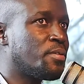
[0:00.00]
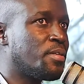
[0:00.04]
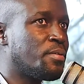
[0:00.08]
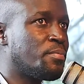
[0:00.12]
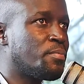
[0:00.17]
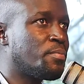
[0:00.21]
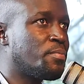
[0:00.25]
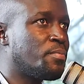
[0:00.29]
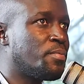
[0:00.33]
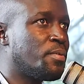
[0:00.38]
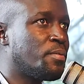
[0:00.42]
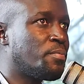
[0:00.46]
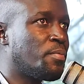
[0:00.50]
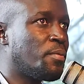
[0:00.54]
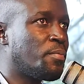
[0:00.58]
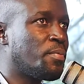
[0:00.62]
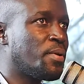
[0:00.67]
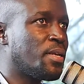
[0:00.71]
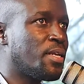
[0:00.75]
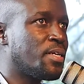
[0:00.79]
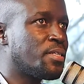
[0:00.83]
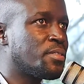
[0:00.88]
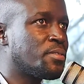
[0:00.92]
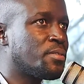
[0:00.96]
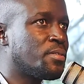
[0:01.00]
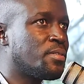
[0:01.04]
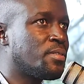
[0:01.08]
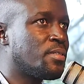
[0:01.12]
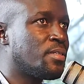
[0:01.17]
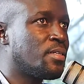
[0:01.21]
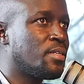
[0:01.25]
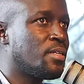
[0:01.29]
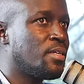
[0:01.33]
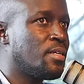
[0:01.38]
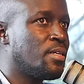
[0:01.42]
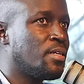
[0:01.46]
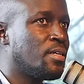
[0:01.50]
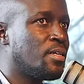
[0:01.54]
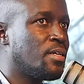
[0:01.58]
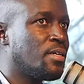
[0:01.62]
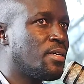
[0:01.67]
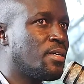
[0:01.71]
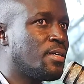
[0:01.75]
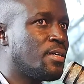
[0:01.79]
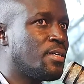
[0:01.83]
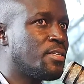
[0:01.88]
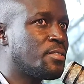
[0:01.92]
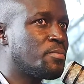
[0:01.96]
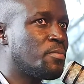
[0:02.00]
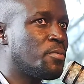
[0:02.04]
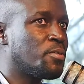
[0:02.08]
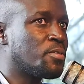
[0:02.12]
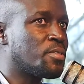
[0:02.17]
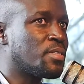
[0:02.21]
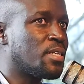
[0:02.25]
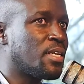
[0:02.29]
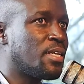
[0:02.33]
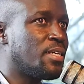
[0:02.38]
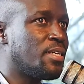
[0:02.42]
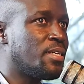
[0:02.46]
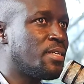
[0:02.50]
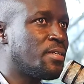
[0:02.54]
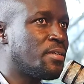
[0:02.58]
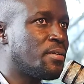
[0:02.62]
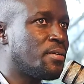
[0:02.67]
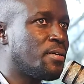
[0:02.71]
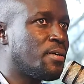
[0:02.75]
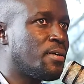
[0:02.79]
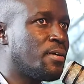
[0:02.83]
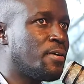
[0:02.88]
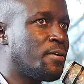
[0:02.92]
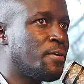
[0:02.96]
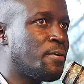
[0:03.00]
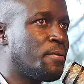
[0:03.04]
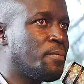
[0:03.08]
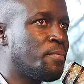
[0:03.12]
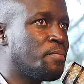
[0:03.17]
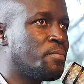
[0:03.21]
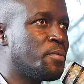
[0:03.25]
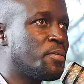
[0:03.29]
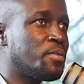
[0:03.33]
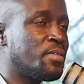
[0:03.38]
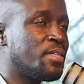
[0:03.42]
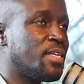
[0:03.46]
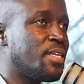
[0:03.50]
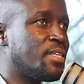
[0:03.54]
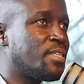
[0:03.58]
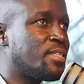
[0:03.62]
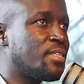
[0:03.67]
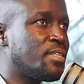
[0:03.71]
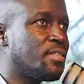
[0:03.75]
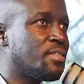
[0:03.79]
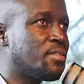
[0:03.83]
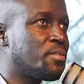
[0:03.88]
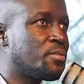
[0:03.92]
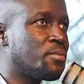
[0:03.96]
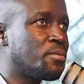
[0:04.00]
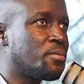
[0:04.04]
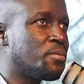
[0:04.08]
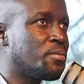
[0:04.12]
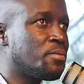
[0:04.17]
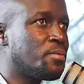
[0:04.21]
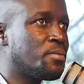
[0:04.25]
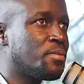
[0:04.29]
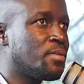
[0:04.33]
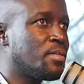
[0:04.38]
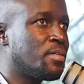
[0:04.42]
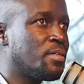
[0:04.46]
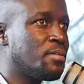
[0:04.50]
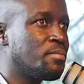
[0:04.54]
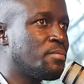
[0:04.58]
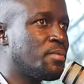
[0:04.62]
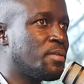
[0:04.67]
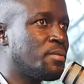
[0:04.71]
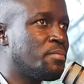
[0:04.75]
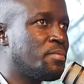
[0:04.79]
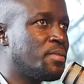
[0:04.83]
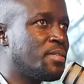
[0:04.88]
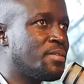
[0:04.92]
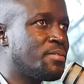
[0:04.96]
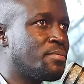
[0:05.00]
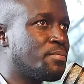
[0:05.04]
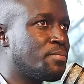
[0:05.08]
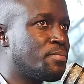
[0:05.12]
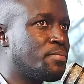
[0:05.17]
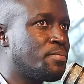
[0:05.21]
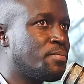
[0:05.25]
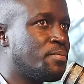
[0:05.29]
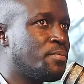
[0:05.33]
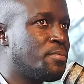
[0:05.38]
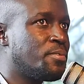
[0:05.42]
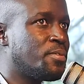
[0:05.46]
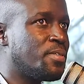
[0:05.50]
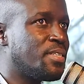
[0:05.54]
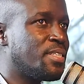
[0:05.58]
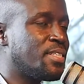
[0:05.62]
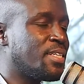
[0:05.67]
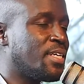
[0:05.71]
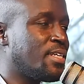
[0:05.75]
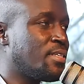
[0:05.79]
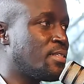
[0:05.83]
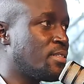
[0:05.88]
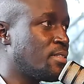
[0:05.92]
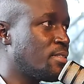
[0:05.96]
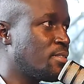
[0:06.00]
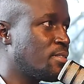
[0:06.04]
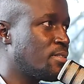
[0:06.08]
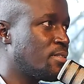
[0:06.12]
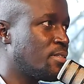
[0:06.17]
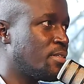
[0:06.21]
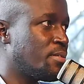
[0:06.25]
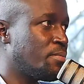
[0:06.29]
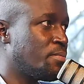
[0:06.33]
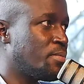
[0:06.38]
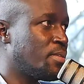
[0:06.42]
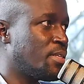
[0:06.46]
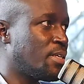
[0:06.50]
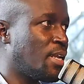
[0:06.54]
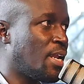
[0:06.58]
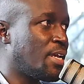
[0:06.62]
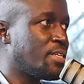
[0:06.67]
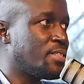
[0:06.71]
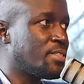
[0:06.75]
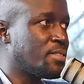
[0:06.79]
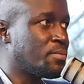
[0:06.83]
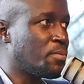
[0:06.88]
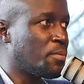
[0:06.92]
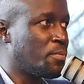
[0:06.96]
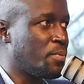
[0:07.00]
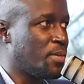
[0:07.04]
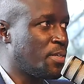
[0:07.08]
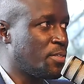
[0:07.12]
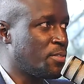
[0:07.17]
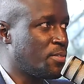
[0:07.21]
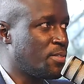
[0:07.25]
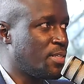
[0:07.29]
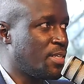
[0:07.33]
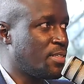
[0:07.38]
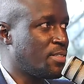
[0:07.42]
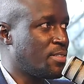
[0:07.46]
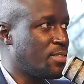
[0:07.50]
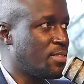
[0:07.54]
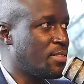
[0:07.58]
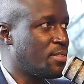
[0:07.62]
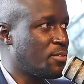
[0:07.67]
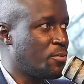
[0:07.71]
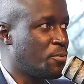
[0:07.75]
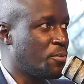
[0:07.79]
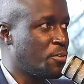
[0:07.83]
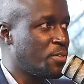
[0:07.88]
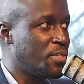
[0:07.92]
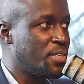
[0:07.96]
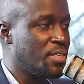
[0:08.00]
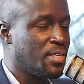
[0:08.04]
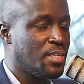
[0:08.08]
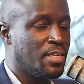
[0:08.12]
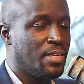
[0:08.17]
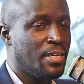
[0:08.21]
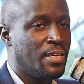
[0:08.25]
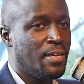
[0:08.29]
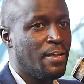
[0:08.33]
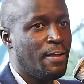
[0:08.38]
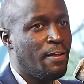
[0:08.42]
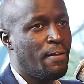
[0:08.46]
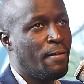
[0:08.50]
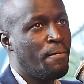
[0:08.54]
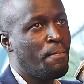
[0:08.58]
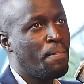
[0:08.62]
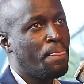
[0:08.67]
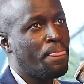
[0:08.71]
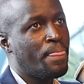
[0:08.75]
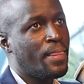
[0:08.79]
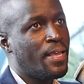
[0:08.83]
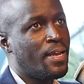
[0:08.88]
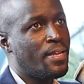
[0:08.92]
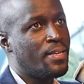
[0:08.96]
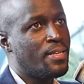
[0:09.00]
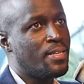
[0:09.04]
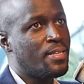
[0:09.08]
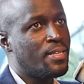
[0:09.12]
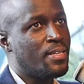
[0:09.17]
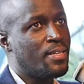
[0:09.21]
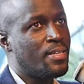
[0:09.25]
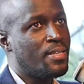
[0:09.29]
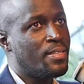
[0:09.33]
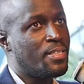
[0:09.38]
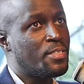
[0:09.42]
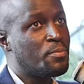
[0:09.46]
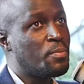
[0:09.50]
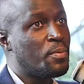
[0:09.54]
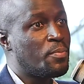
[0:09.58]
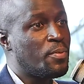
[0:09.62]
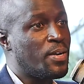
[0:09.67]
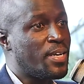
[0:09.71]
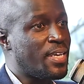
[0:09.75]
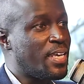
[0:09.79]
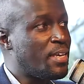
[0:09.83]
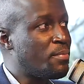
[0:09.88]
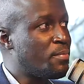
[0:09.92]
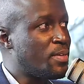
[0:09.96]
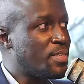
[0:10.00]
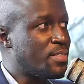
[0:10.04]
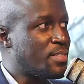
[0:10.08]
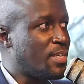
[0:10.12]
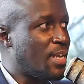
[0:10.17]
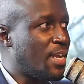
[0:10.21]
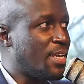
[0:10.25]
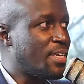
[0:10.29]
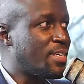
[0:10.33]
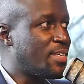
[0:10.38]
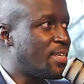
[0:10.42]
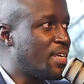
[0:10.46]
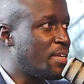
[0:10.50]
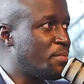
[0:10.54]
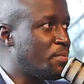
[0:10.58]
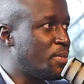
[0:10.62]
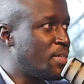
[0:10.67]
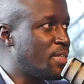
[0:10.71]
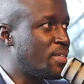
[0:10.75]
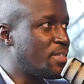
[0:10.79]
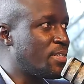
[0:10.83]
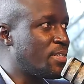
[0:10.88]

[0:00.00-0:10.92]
the population is mostly between 18 to maybe 28, the largest population that's growing. And these people are gamers. They like gaming.